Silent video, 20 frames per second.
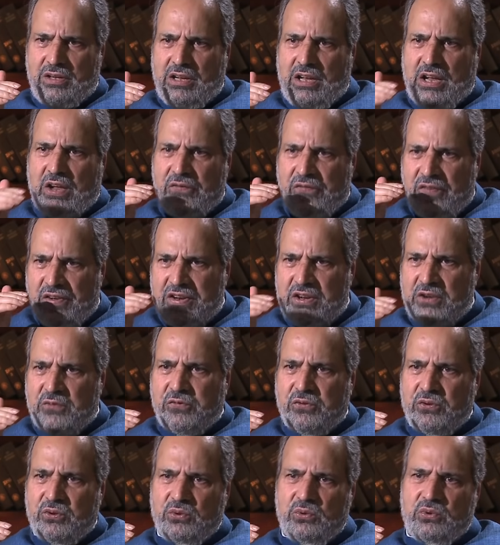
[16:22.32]
even
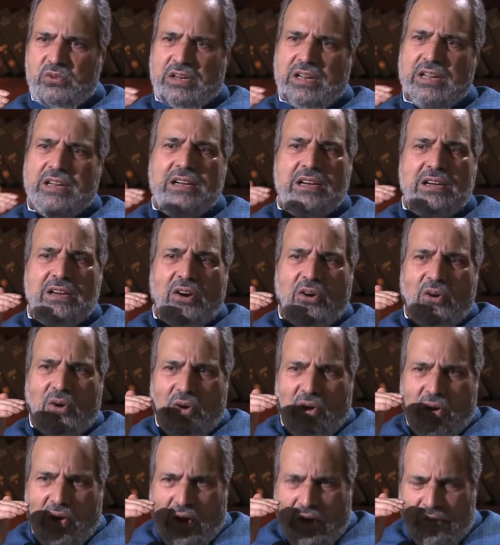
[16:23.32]
if you take
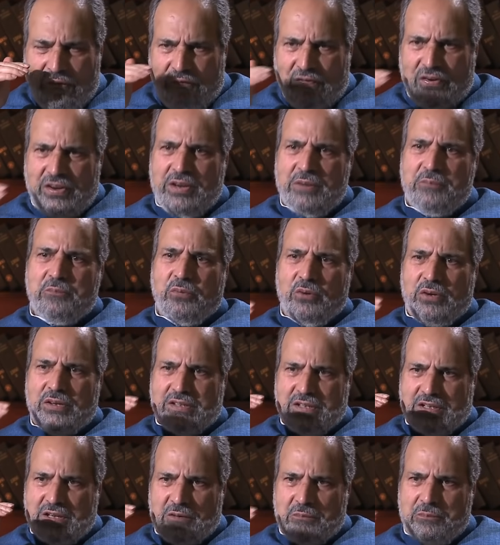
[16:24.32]
every
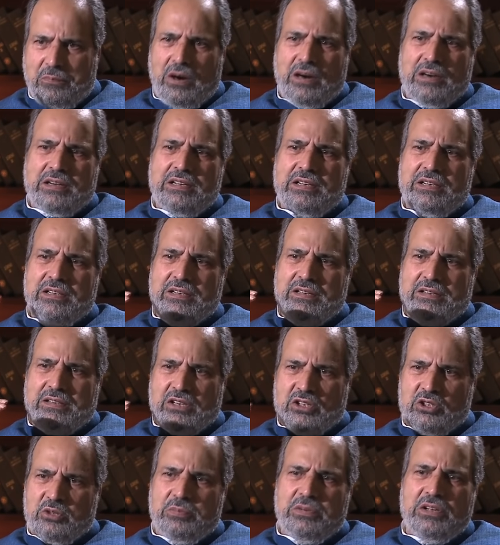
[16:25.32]
political party in
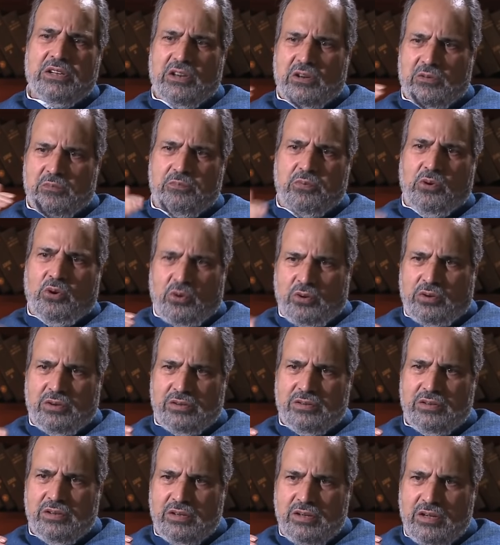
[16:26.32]
Kashmir on board,
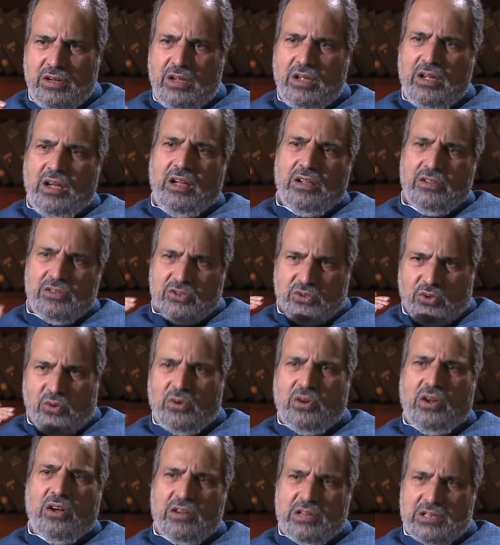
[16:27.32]
so
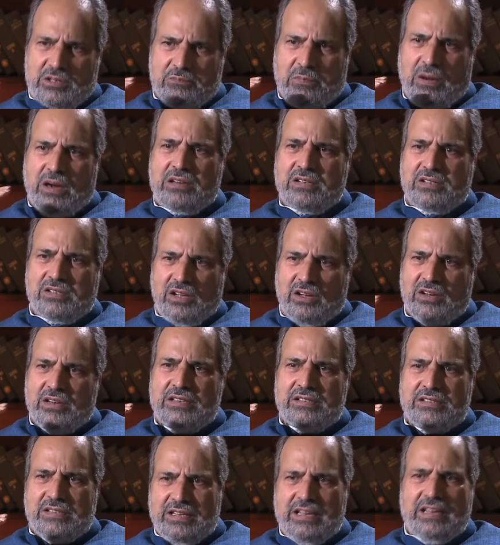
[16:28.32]
long as Pakistan
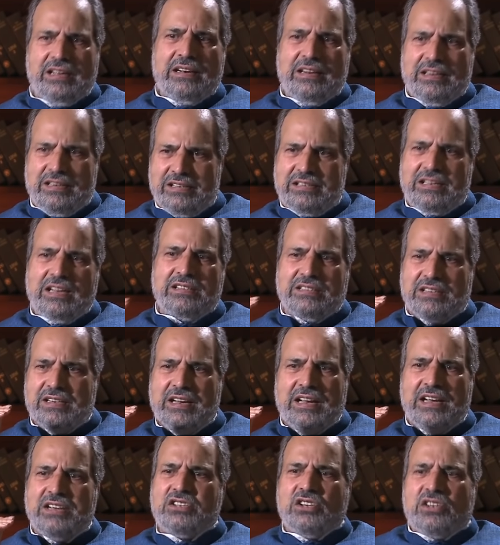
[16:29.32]
is there and it has
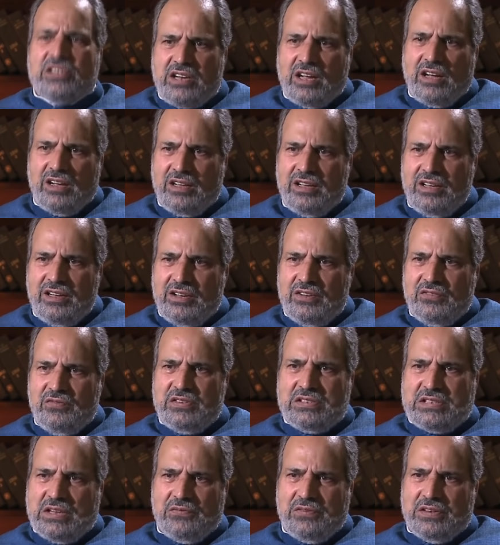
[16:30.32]
an agenda
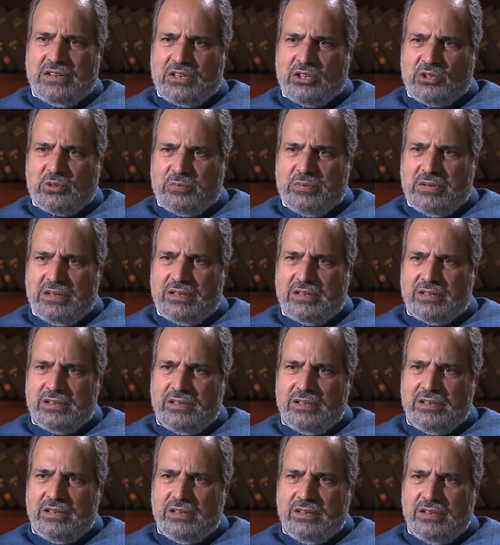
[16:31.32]
vis a vis Kashmir,
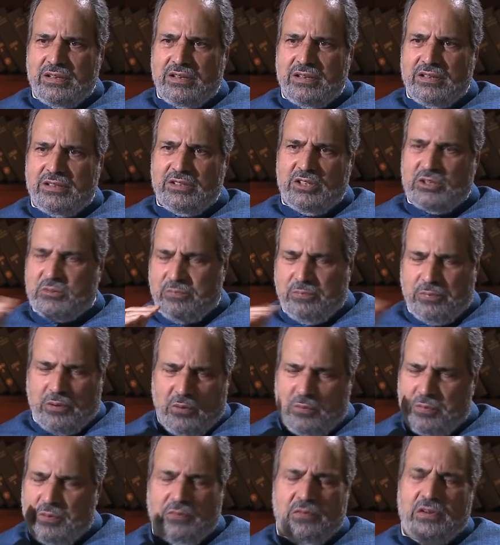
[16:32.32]
this
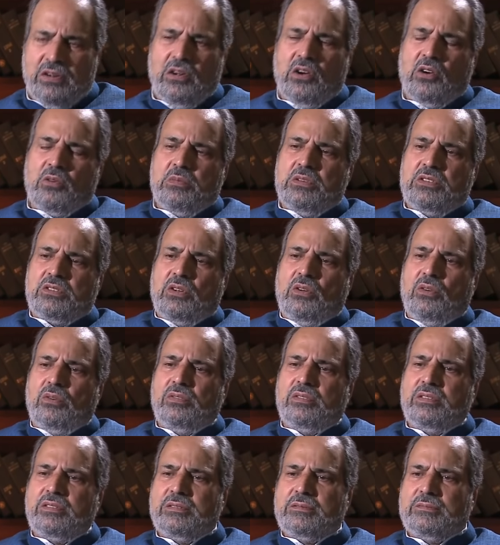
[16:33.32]
problem will not be
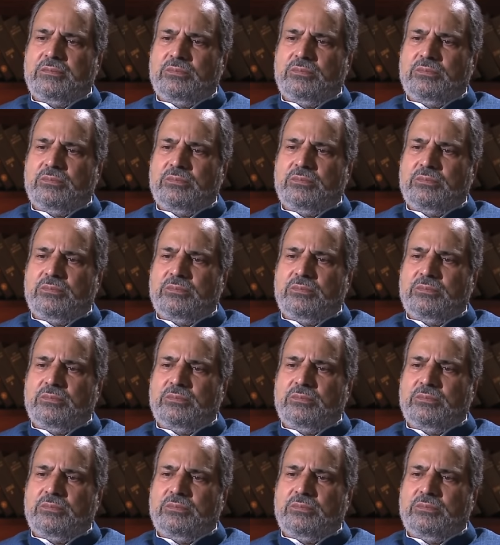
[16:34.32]
solved.